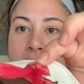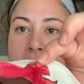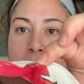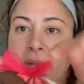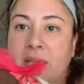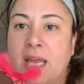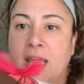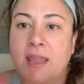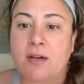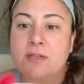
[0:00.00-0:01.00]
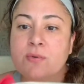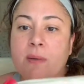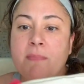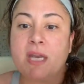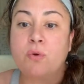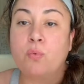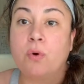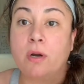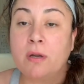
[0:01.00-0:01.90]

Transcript: applique there. So I made it work.